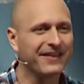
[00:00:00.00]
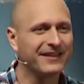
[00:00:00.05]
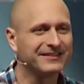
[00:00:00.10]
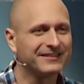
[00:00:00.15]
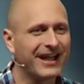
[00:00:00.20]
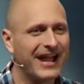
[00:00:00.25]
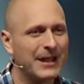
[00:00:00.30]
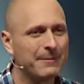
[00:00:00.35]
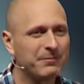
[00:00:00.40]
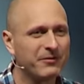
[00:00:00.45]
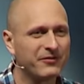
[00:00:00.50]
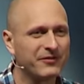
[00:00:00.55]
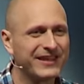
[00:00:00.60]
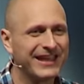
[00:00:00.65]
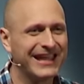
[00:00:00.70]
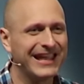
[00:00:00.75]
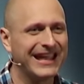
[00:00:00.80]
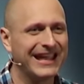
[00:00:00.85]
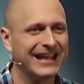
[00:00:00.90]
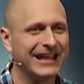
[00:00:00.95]
the type of
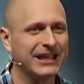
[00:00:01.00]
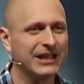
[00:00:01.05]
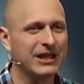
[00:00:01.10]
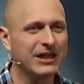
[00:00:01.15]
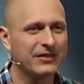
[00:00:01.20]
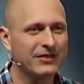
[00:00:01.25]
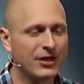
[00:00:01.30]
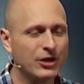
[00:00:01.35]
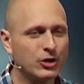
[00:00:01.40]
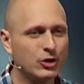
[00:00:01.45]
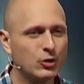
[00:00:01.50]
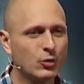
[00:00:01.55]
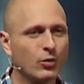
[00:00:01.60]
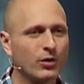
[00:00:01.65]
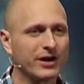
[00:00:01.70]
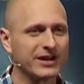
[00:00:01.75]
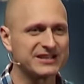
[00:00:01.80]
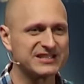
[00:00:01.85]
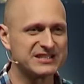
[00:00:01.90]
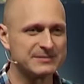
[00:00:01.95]
king that you were
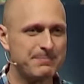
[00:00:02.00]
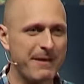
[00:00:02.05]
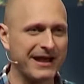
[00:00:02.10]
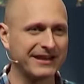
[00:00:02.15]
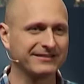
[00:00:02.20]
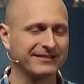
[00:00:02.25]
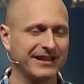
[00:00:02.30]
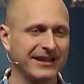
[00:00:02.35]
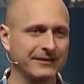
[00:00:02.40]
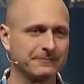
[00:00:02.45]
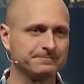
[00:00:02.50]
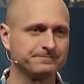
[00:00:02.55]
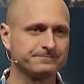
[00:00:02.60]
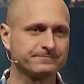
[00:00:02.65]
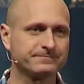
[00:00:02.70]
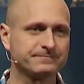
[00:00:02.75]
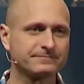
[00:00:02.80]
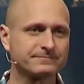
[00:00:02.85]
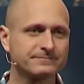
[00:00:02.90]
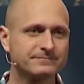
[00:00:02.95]
expecting.
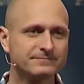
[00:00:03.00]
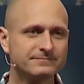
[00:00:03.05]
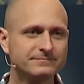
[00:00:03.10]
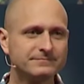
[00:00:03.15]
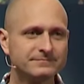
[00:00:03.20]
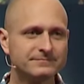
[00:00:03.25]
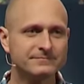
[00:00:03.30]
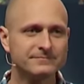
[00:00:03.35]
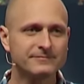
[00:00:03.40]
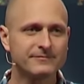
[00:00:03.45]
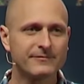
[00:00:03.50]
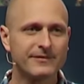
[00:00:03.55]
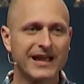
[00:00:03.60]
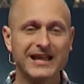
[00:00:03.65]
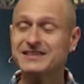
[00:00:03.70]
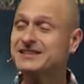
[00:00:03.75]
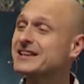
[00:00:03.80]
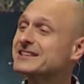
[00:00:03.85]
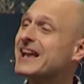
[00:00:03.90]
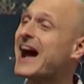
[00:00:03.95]
He
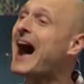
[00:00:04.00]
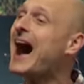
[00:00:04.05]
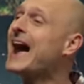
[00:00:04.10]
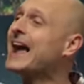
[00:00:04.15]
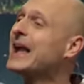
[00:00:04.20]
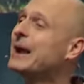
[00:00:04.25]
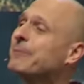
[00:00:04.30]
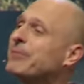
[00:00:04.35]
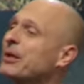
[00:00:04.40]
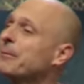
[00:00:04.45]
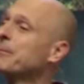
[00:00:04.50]
says, I am the